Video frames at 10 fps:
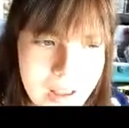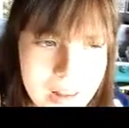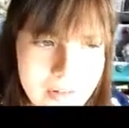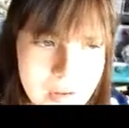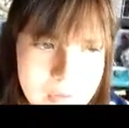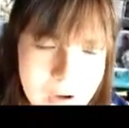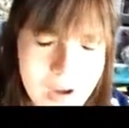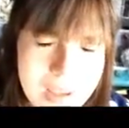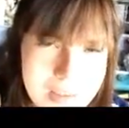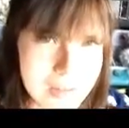And I love how
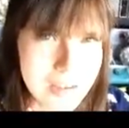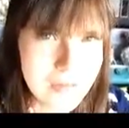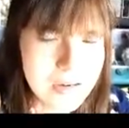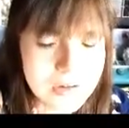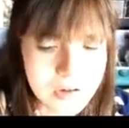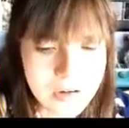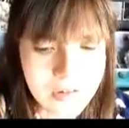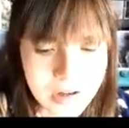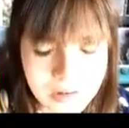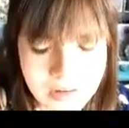dark it is. I think Alfonso
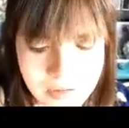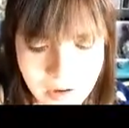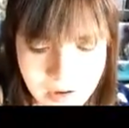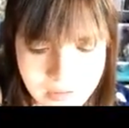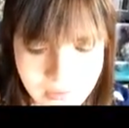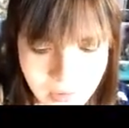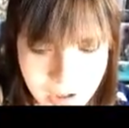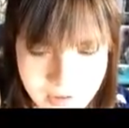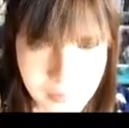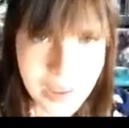Cuarón as a director
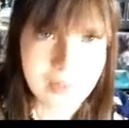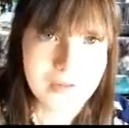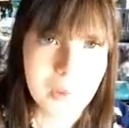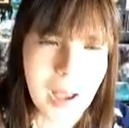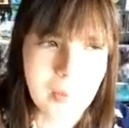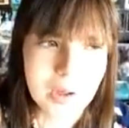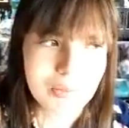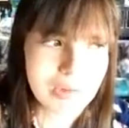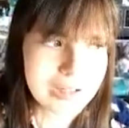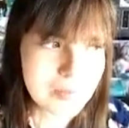really did make this film
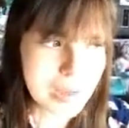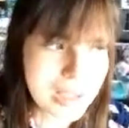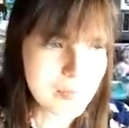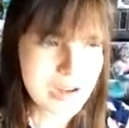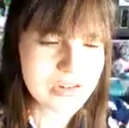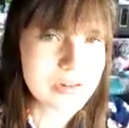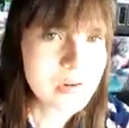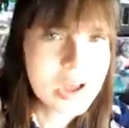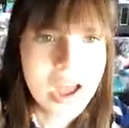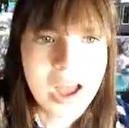happen, really did make it
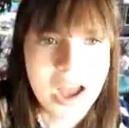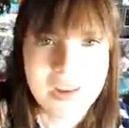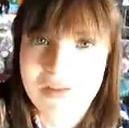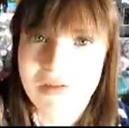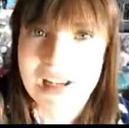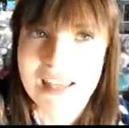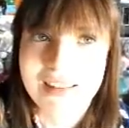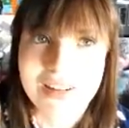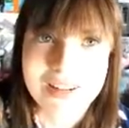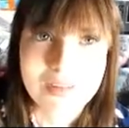magical, and it's really
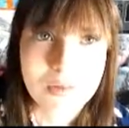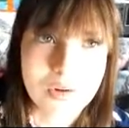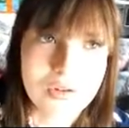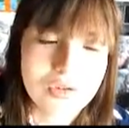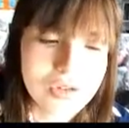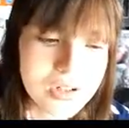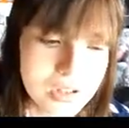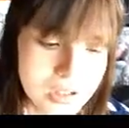exciting to watch.